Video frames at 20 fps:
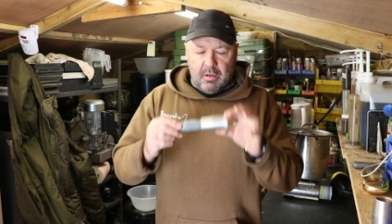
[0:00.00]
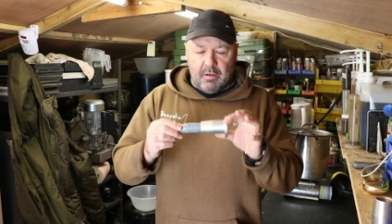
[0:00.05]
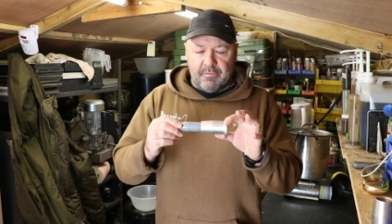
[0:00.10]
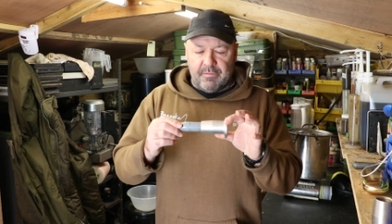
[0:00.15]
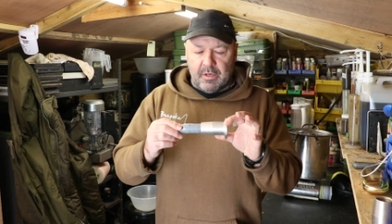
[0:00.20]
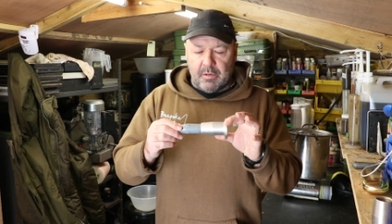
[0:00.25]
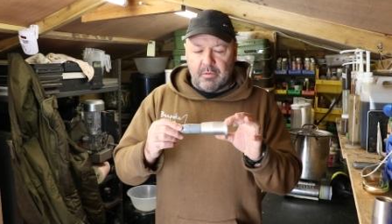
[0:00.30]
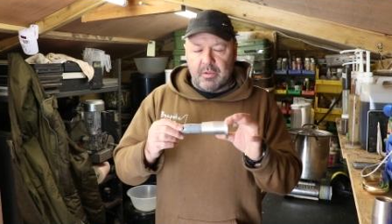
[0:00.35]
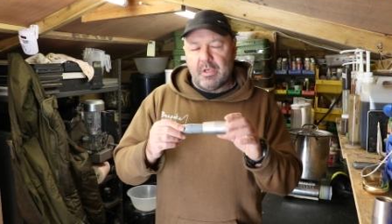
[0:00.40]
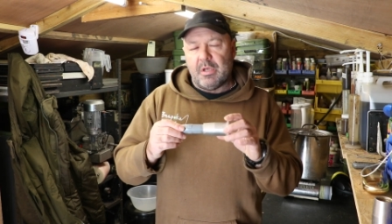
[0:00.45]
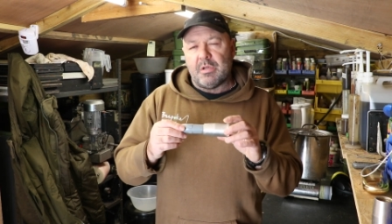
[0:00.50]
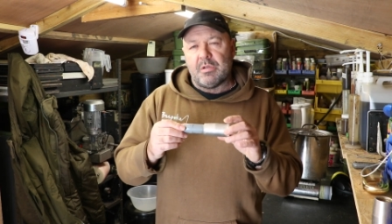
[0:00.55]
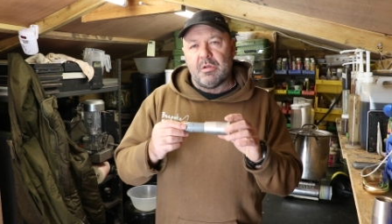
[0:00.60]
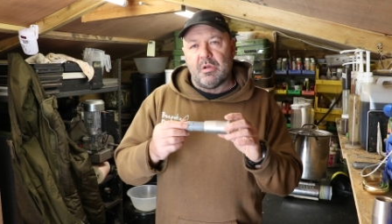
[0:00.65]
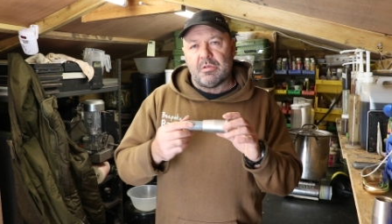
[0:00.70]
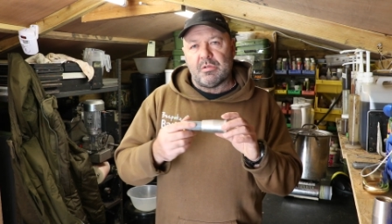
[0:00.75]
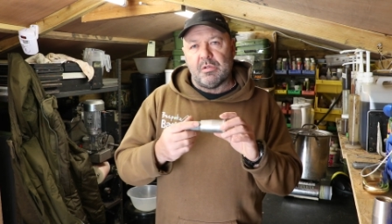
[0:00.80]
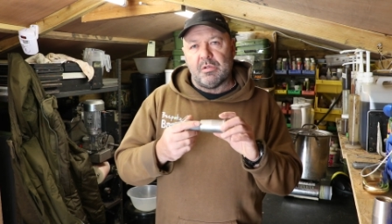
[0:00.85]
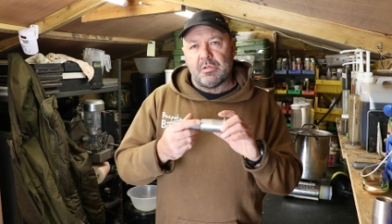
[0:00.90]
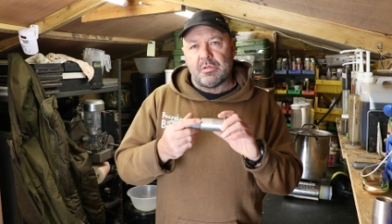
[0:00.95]
The thing with these
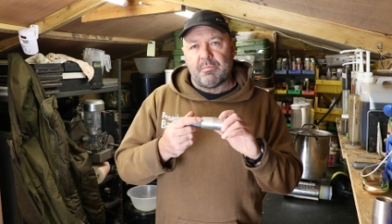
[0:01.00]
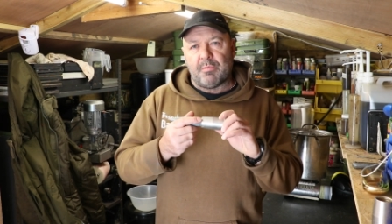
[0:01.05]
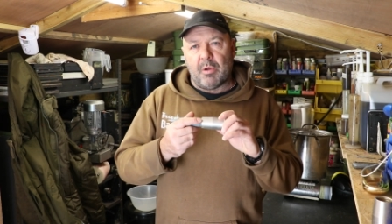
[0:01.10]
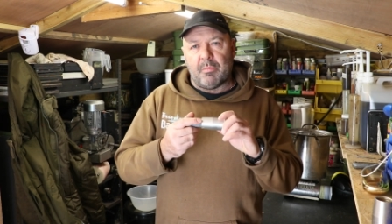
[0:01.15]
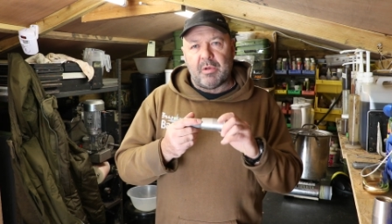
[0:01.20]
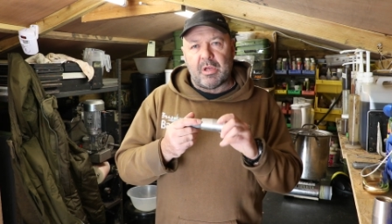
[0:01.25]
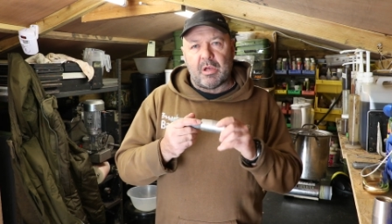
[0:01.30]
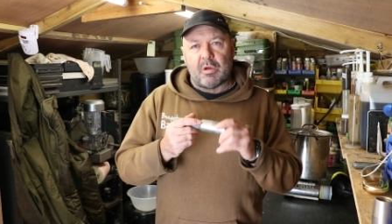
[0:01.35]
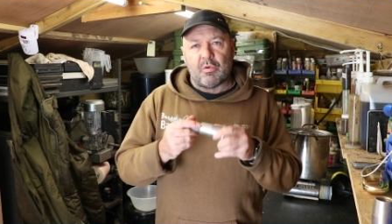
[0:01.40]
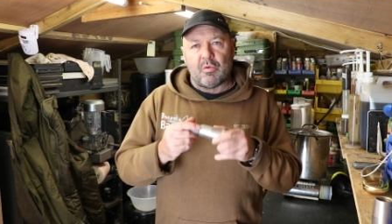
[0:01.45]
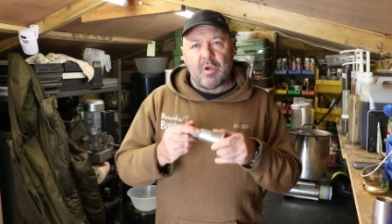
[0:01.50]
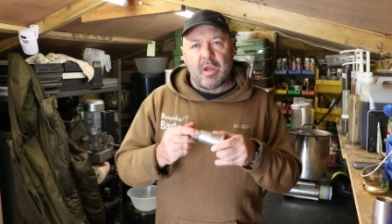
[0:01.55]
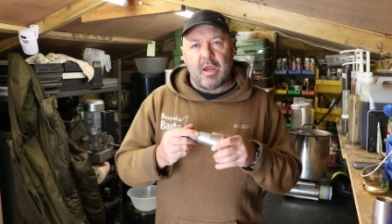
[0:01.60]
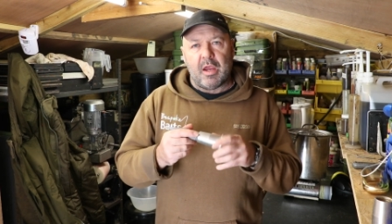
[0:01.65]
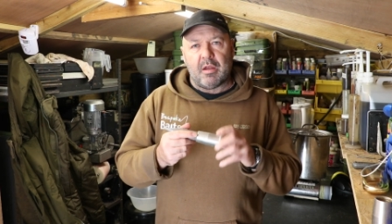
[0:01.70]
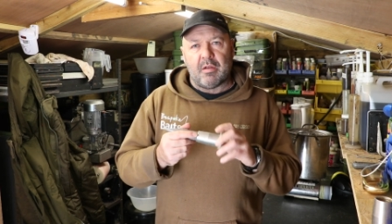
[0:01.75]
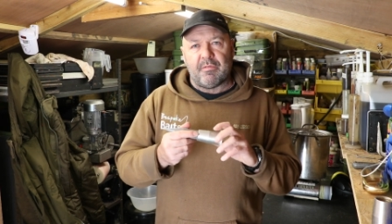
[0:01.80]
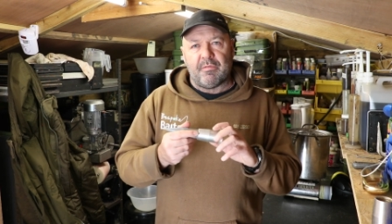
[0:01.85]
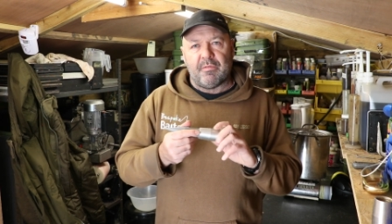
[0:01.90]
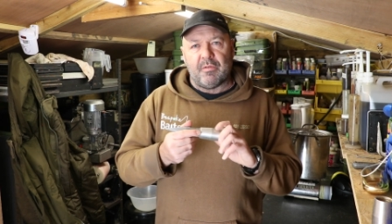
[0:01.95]
nozzles, probably
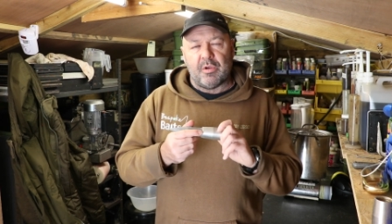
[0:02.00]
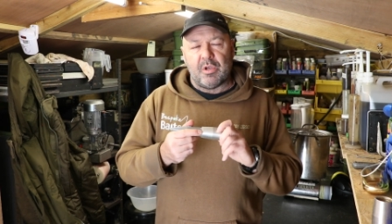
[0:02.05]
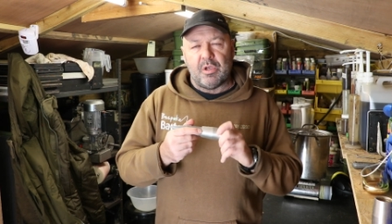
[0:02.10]
great for